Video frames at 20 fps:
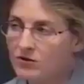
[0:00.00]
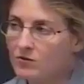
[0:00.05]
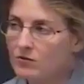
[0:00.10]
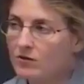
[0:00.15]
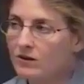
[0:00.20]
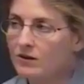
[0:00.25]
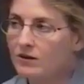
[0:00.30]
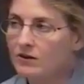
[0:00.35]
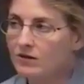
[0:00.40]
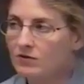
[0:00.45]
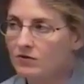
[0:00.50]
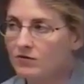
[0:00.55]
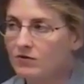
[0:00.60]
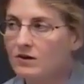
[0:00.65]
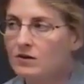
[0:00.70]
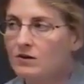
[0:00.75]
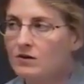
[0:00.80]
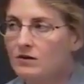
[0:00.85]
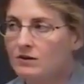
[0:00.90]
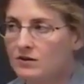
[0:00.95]
the work in the
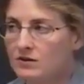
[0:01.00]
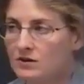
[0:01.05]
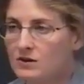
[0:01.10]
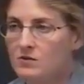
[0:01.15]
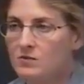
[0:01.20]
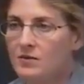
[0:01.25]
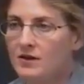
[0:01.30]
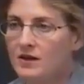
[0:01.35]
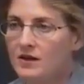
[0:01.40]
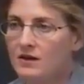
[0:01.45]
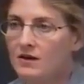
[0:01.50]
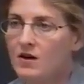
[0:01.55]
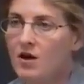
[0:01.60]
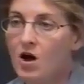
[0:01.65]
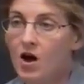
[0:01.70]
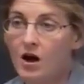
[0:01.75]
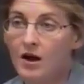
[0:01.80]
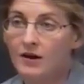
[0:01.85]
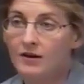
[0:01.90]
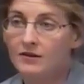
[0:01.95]
field has been
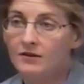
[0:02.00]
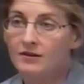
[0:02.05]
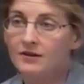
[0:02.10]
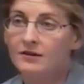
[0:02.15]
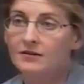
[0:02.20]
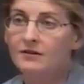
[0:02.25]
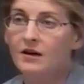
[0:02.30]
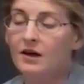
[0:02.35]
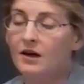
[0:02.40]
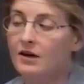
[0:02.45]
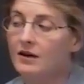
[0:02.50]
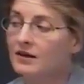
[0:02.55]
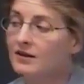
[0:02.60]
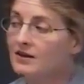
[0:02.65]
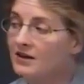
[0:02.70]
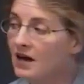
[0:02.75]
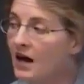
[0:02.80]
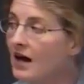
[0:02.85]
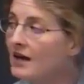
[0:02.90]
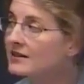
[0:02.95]
on, in
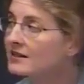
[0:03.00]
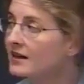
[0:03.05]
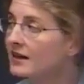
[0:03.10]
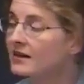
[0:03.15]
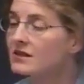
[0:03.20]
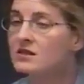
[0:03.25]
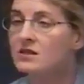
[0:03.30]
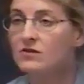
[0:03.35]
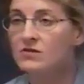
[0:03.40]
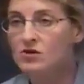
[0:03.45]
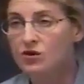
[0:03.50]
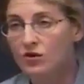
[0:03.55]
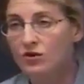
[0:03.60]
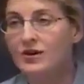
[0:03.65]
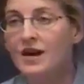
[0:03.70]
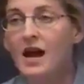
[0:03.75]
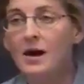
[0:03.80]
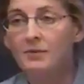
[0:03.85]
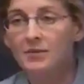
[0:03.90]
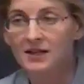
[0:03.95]
the context of
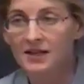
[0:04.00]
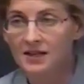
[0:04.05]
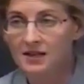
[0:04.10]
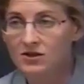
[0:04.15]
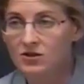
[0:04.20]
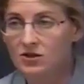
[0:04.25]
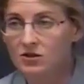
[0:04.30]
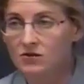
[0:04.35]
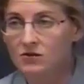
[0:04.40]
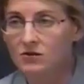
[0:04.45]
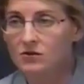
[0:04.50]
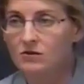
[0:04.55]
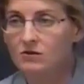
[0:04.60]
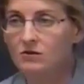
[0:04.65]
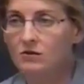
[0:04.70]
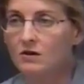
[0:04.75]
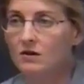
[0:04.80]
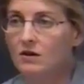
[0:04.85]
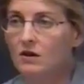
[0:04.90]
certain applications.